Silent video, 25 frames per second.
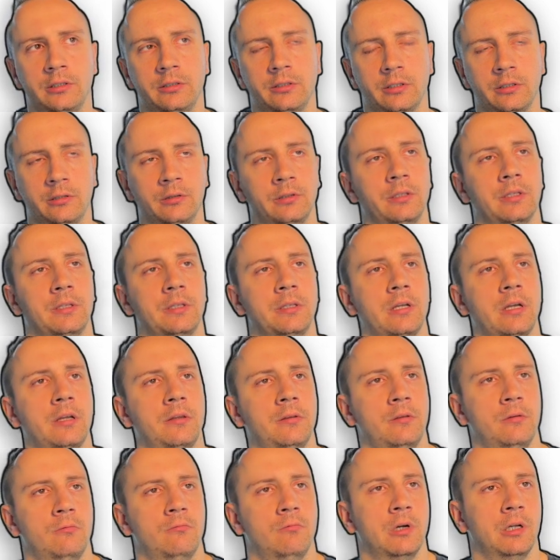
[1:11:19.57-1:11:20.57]
and
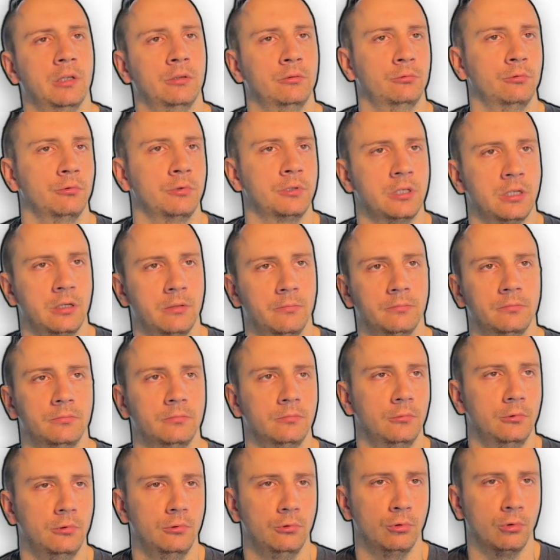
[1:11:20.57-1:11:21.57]
another one to some
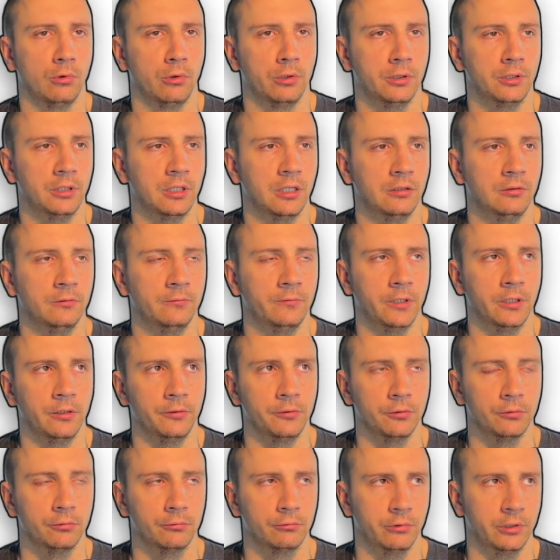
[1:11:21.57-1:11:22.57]
non-null
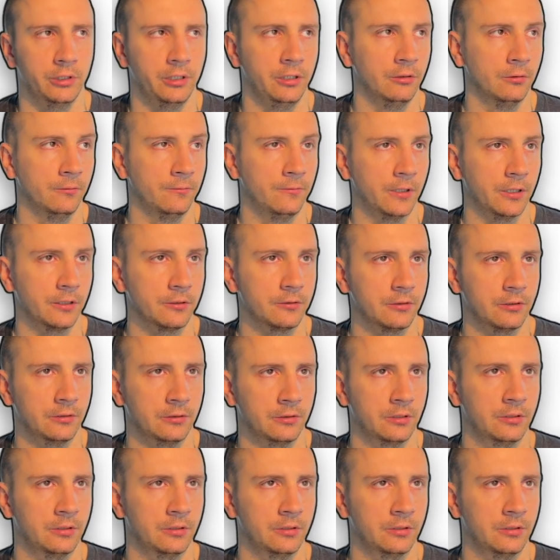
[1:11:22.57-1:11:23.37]
value, to a real function.